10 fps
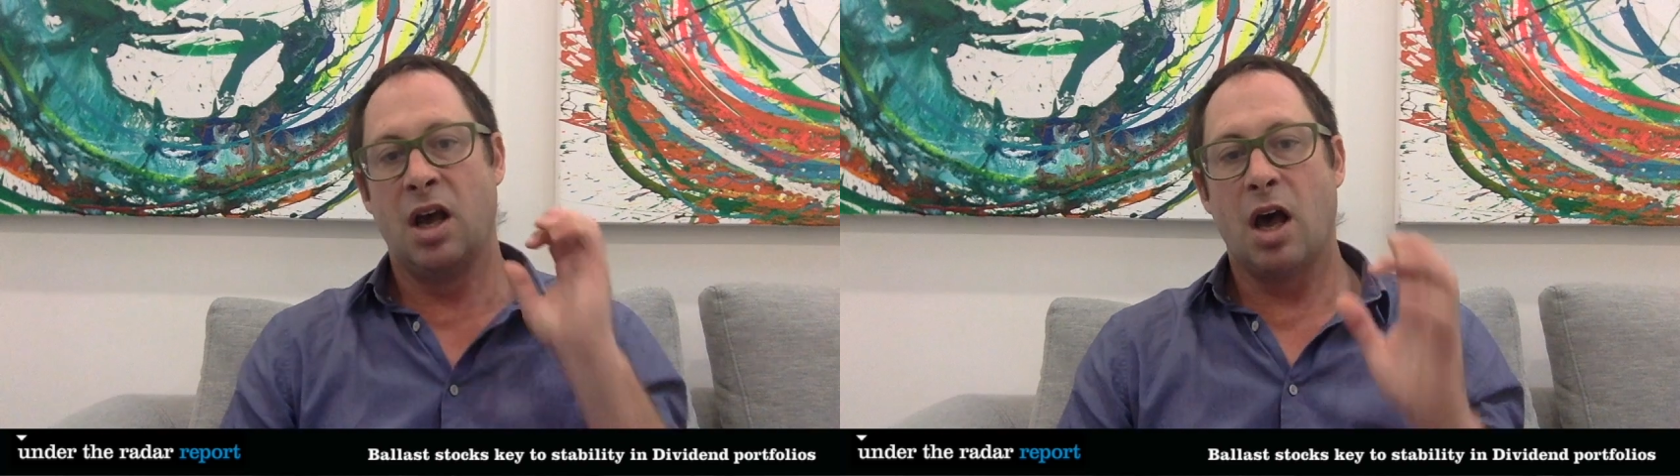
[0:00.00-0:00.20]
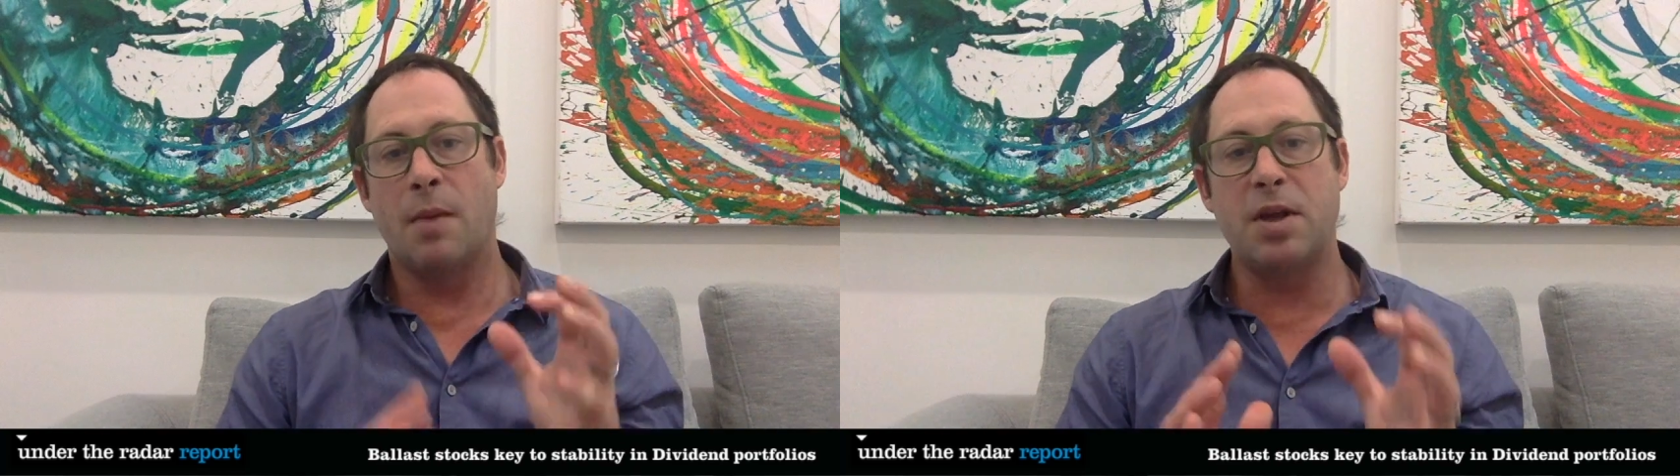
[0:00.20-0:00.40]

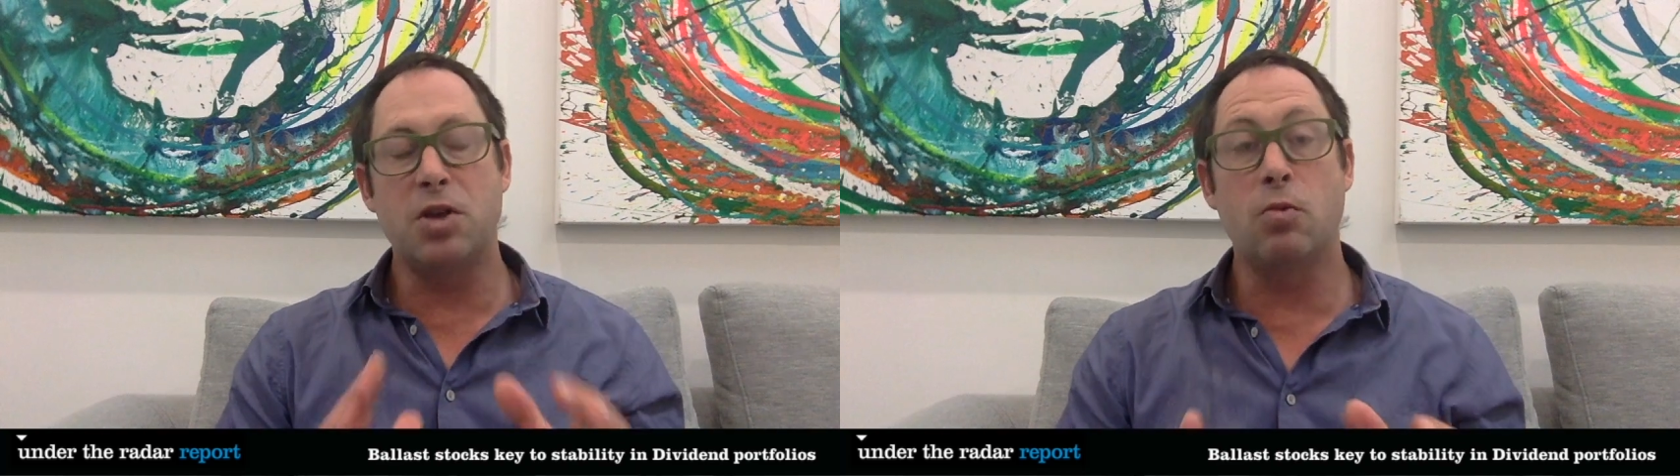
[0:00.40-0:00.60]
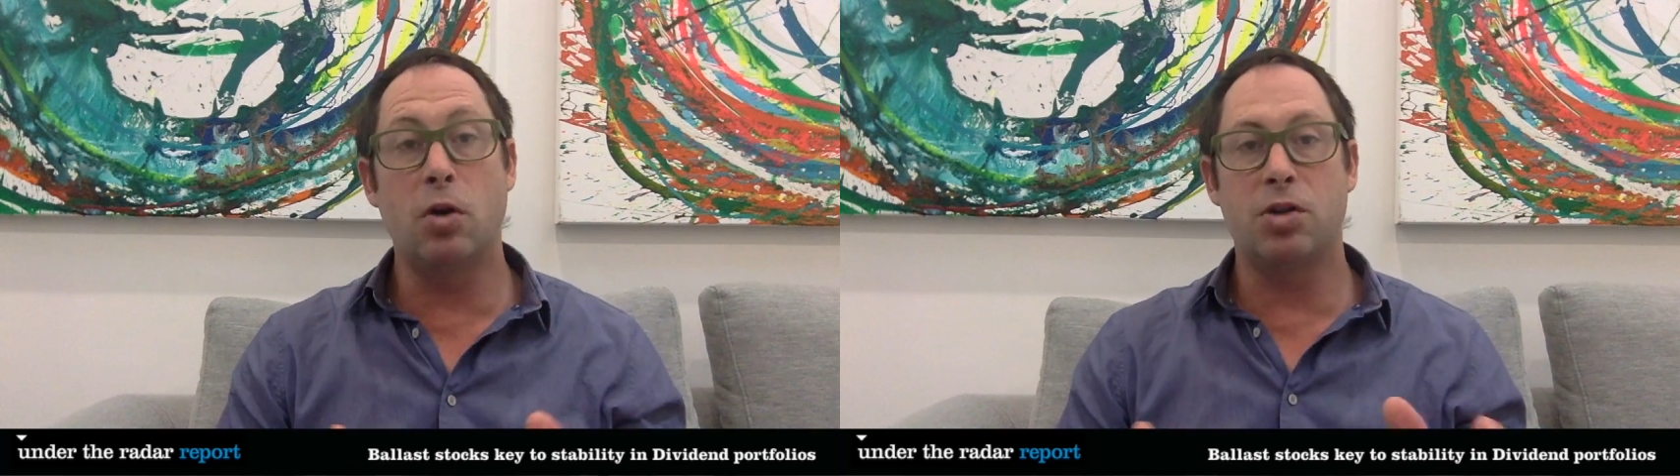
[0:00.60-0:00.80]
I mean,
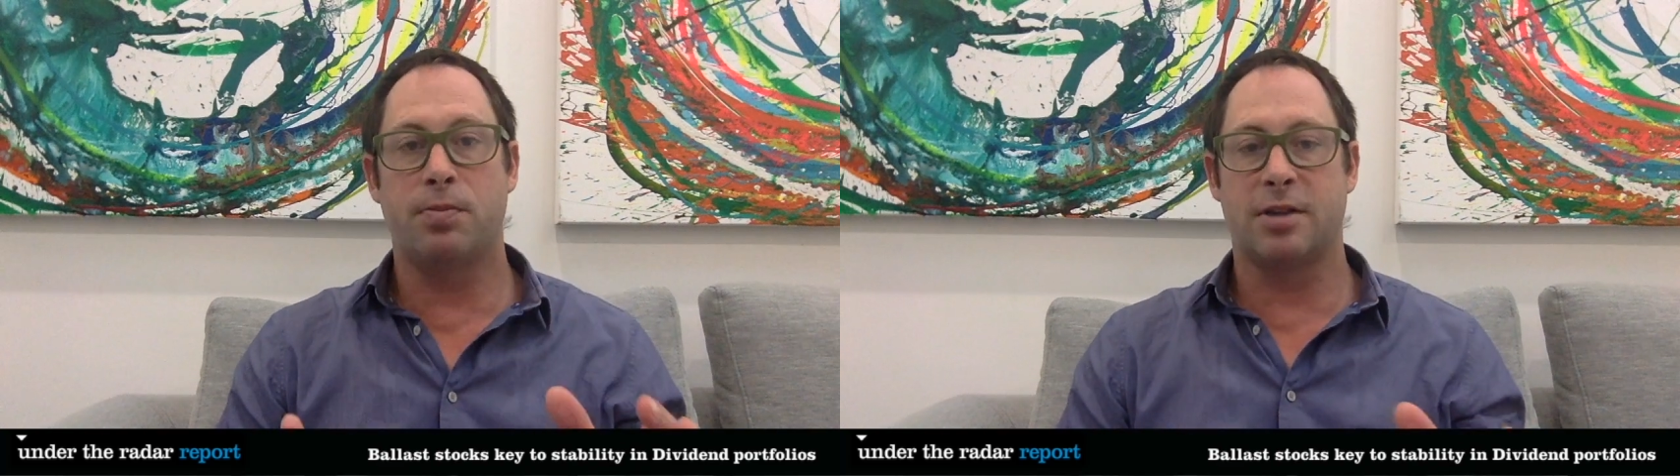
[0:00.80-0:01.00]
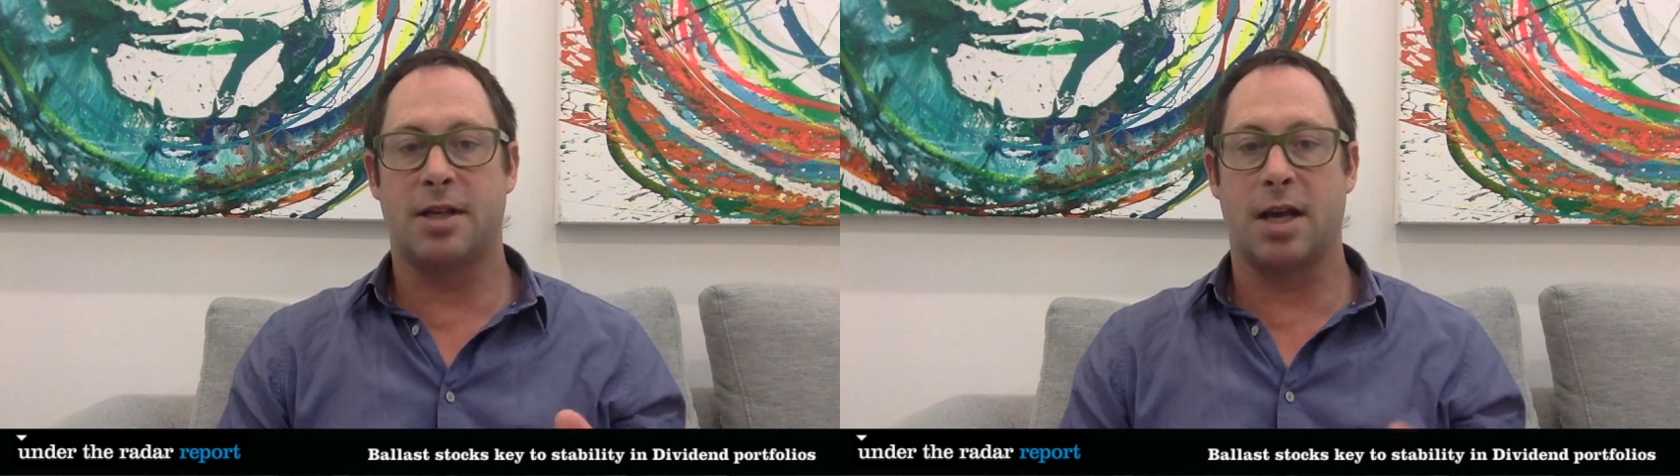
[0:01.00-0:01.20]
you want
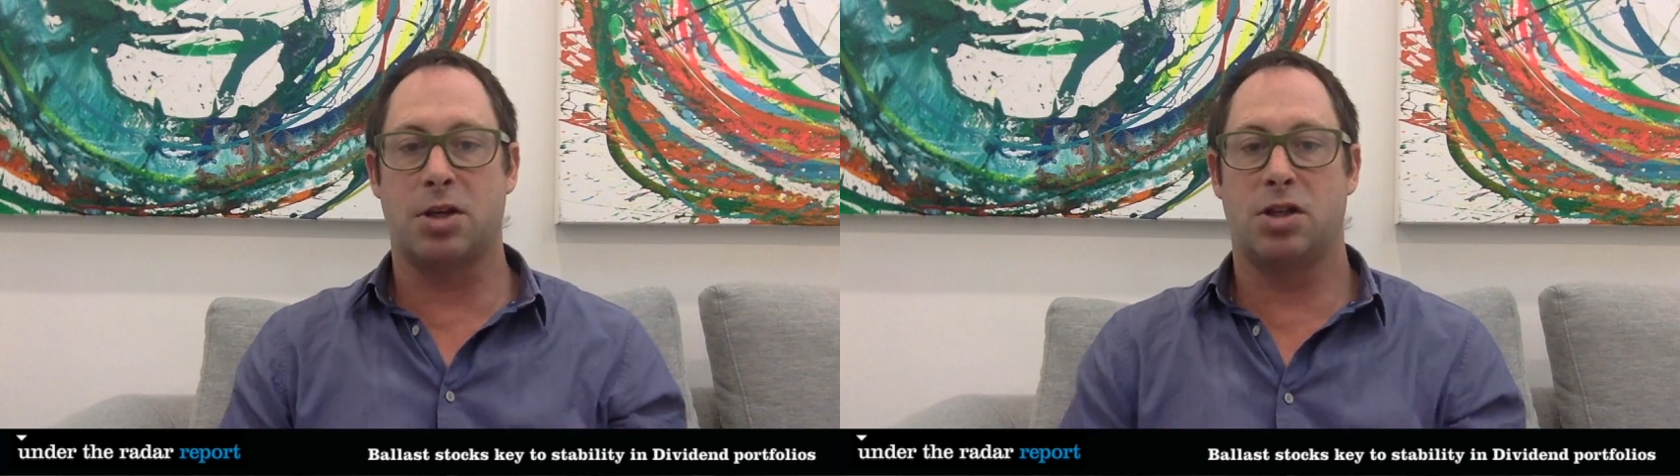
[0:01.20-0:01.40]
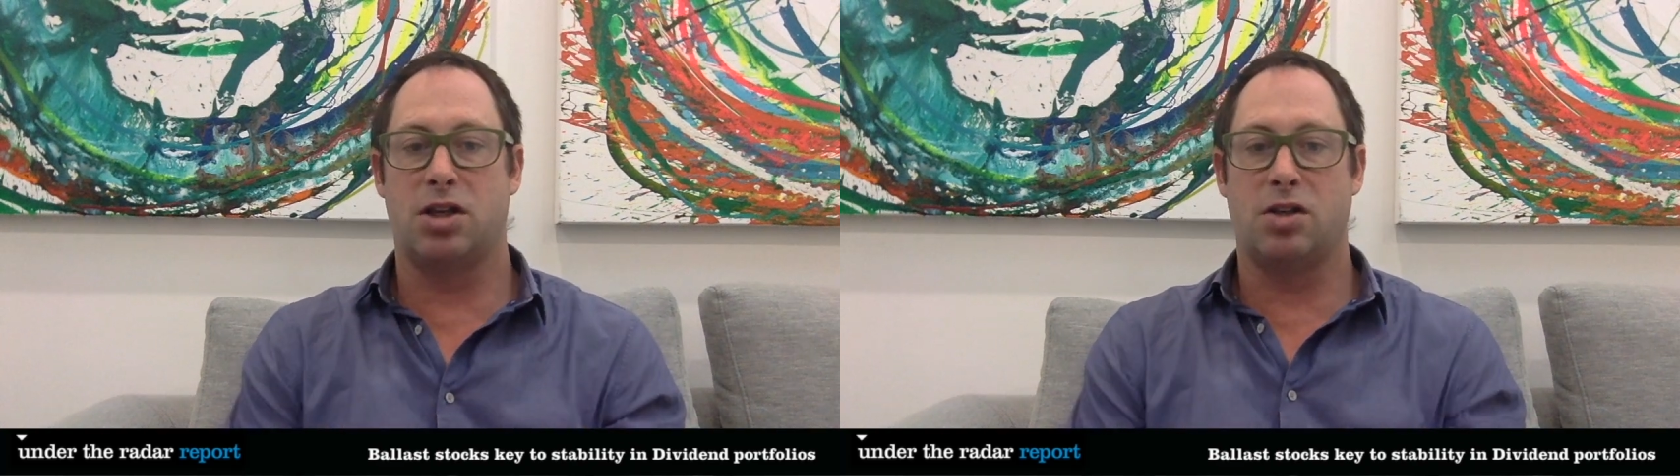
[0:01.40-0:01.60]

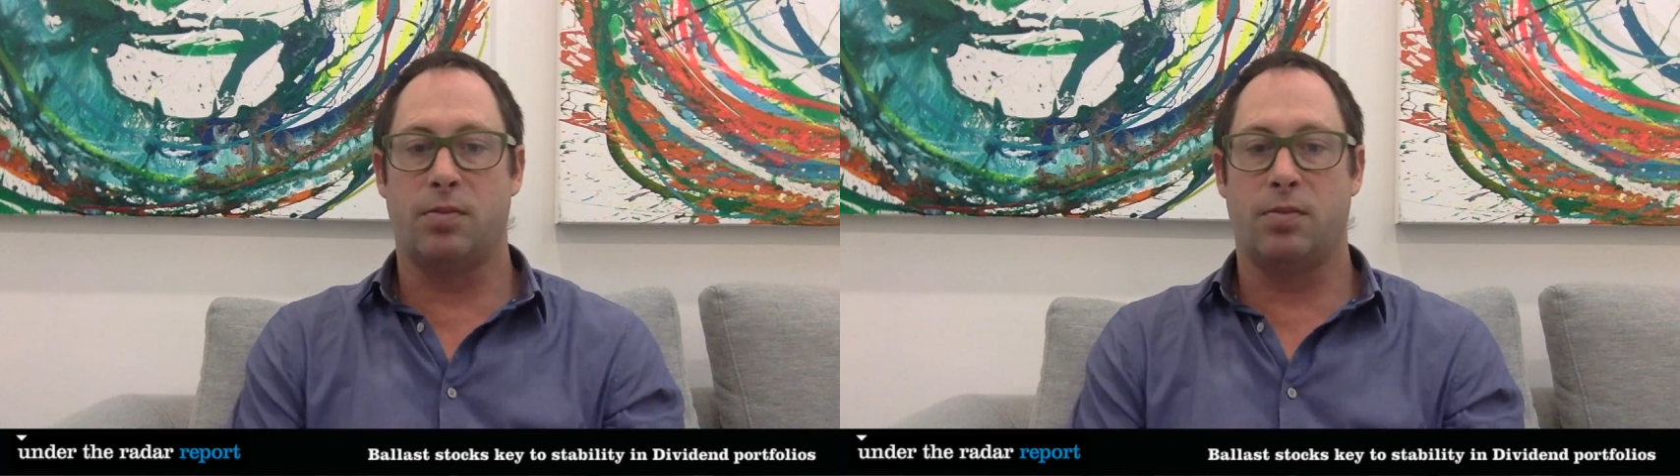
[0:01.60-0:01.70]
protection in your